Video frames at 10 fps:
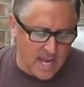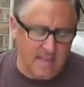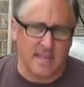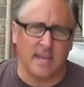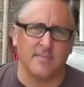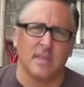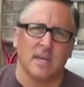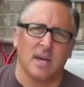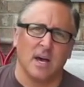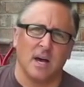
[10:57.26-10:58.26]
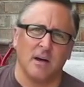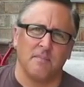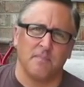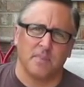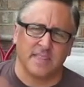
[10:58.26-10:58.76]
and then
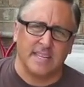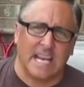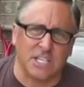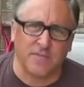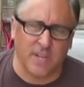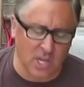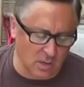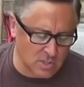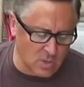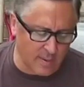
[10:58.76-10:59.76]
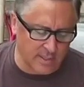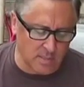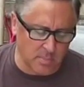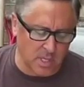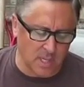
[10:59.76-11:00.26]
um, but the next video is going
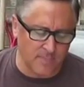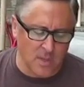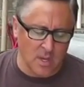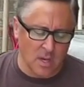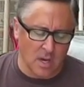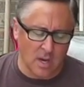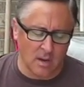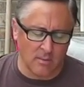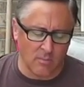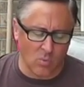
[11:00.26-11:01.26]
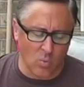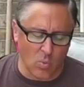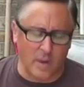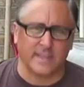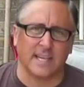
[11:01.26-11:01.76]
to be Uh,
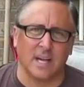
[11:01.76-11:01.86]
what to